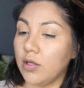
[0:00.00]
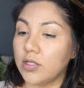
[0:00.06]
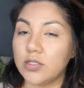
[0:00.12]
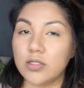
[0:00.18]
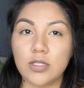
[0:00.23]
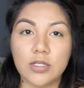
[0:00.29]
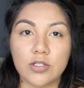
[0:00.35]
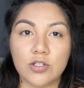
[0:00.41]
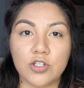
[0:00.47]

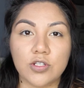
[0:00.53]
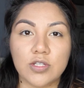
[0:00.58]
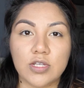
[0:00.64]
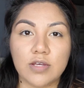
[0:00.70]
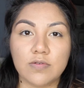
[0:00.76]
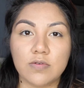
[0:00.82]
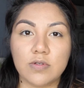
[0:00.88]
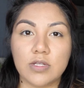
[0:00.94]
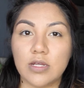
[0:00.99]
See, it just
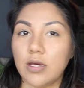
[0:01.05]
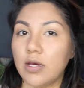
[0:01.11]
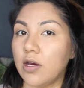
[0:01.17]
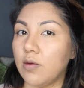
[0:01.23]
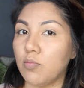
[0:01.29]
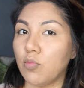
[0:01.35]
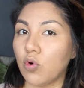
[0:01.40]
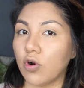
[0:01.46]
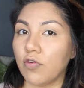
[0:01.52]
gives it
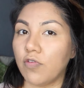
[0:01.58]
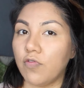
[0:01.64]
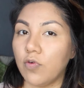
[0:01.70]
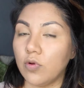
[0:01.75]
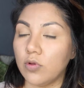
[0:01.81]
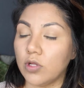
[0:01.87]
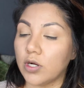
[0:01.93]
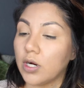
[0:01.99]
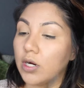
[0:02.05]
a more
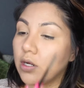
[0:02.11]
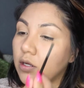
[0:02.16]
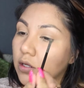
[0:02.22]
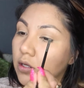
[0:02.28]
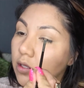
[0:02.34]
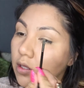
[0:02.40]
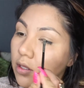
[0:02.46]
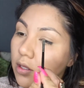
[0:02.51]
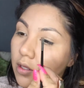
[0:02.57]
fuller
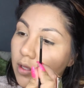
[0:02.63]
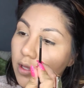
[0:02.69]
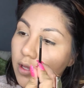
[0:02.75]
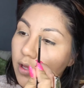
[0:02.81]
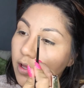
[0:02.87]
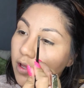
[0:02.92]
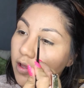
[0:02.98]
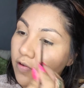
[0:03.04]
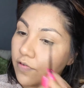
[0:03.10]

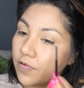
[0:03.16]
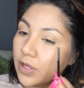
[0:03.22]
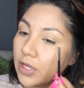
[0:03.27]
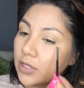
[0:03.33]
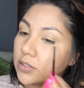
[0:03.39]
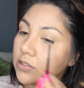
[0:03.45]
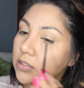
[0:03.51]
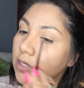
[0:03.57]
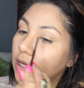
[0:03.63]

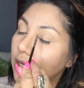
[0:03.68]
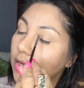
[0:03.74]
effect.